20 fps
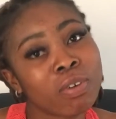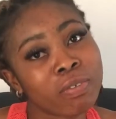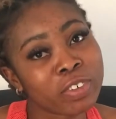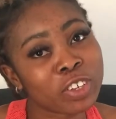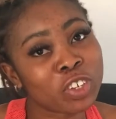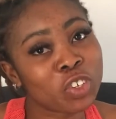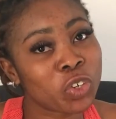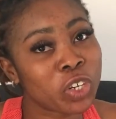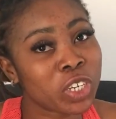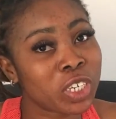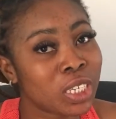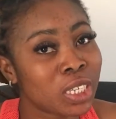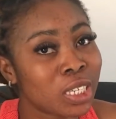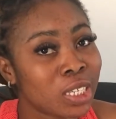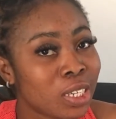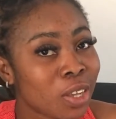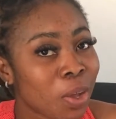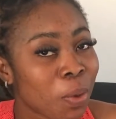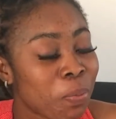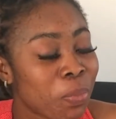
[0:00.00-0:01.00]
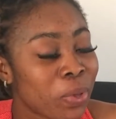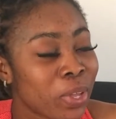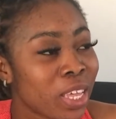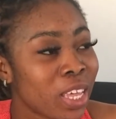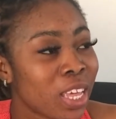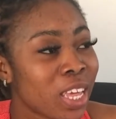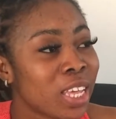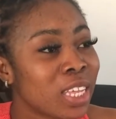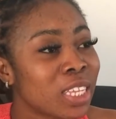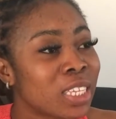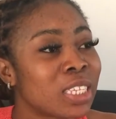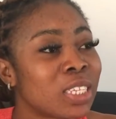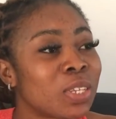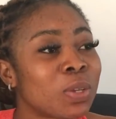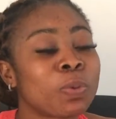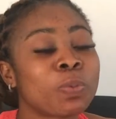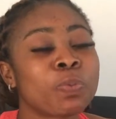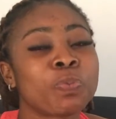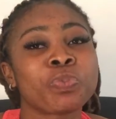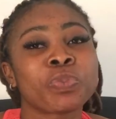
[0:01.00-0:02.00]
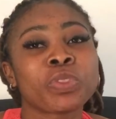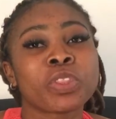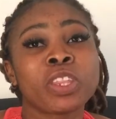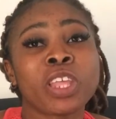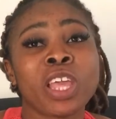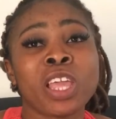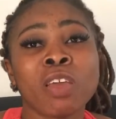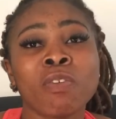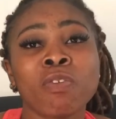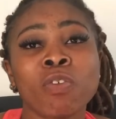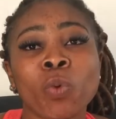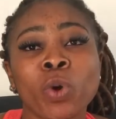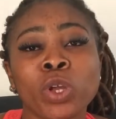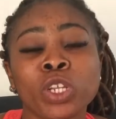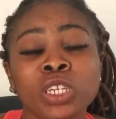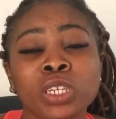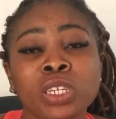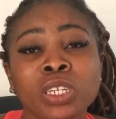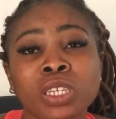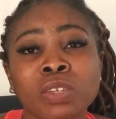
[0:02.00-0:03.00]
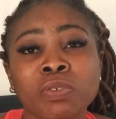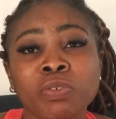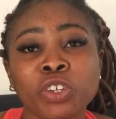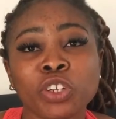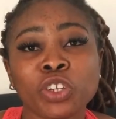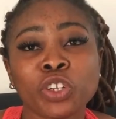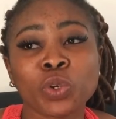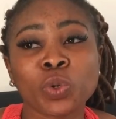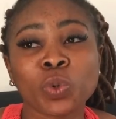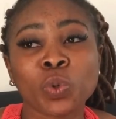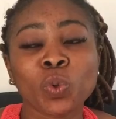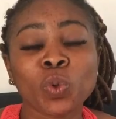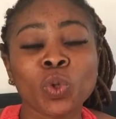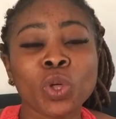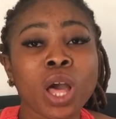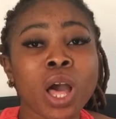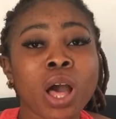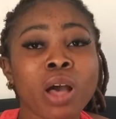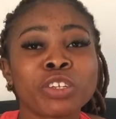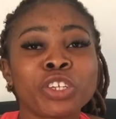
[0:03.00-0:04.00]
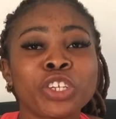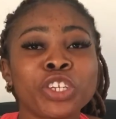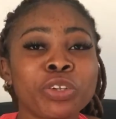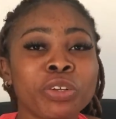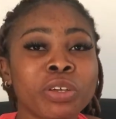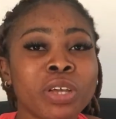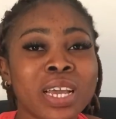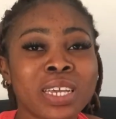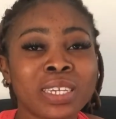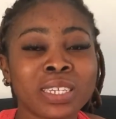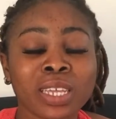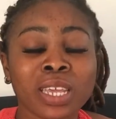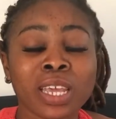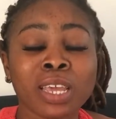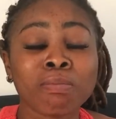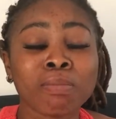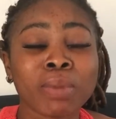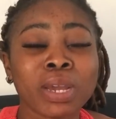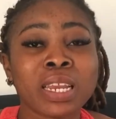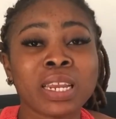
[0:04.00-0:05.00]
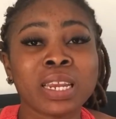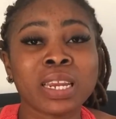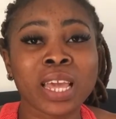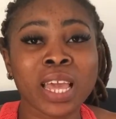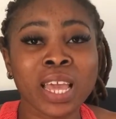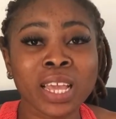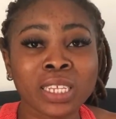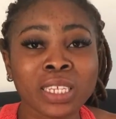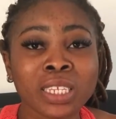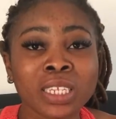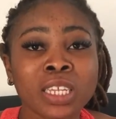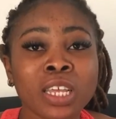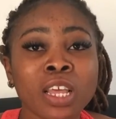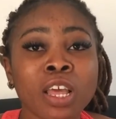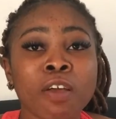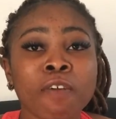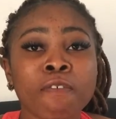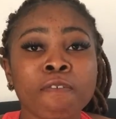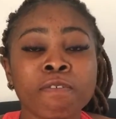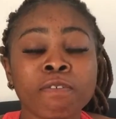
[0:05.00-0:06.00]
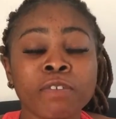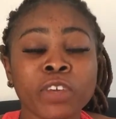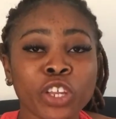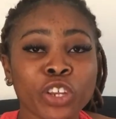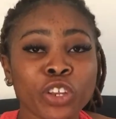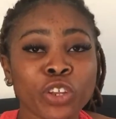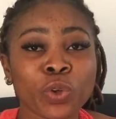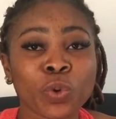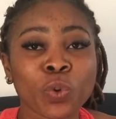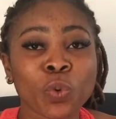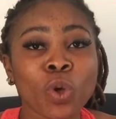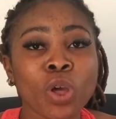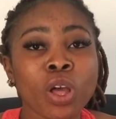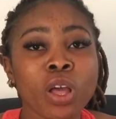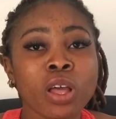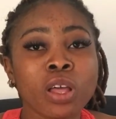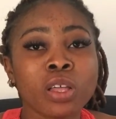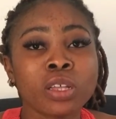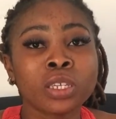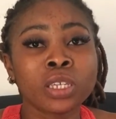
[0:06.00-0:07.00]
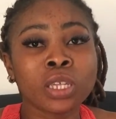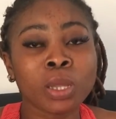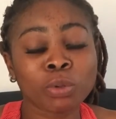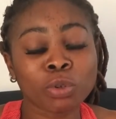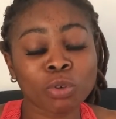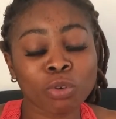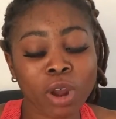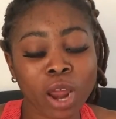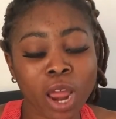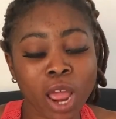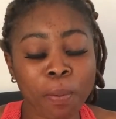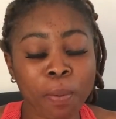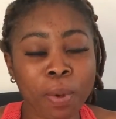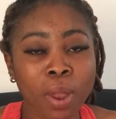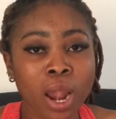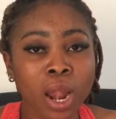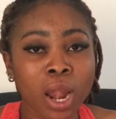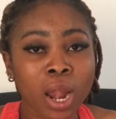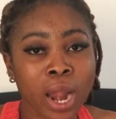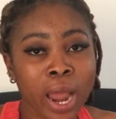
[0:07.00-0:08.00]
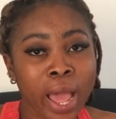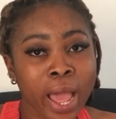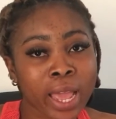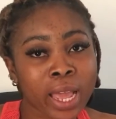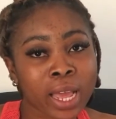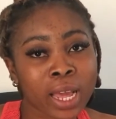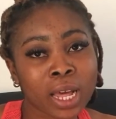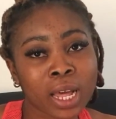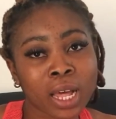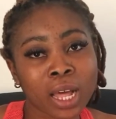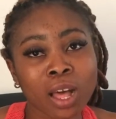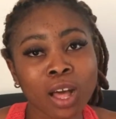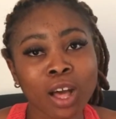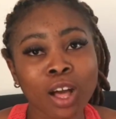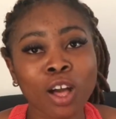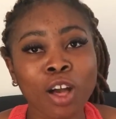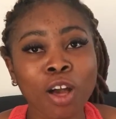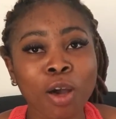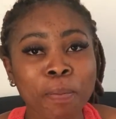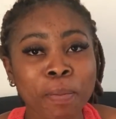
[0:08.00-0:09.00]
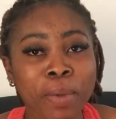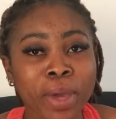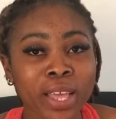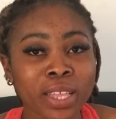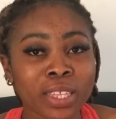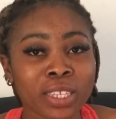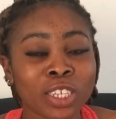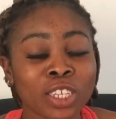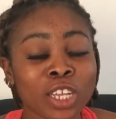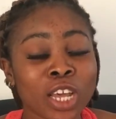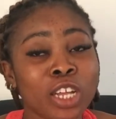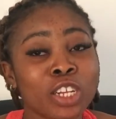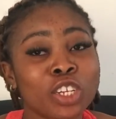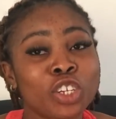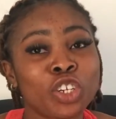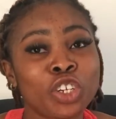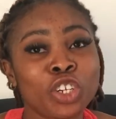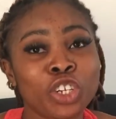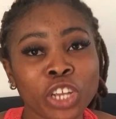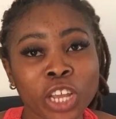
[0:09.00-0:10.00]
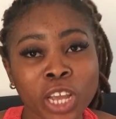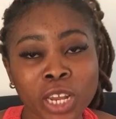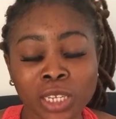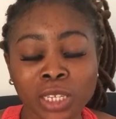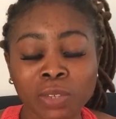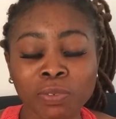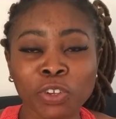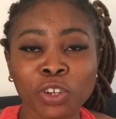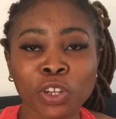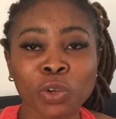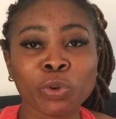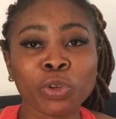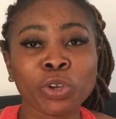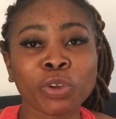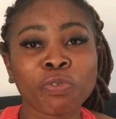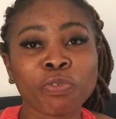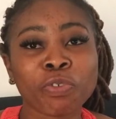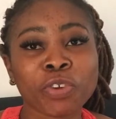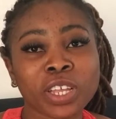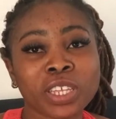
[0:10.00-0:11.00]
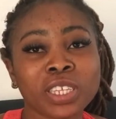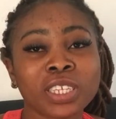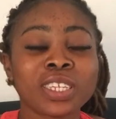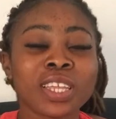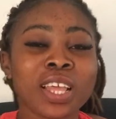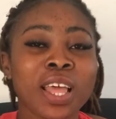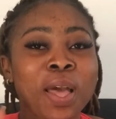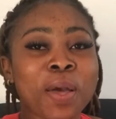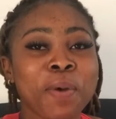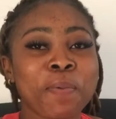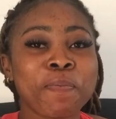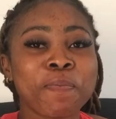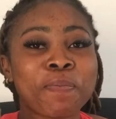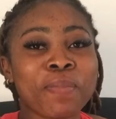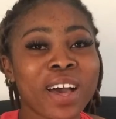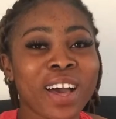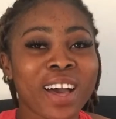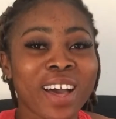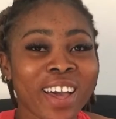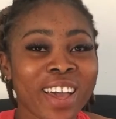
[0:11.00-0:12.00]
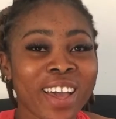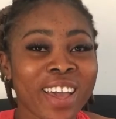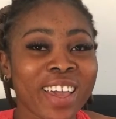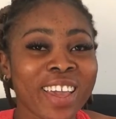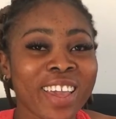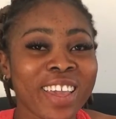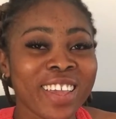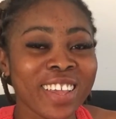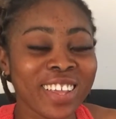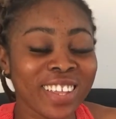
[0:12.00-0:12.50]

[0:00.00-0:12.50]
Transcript: interesting topics so thank you for watching this video I'll see you guys in my next video subscribe like comment and share this video with your friends bye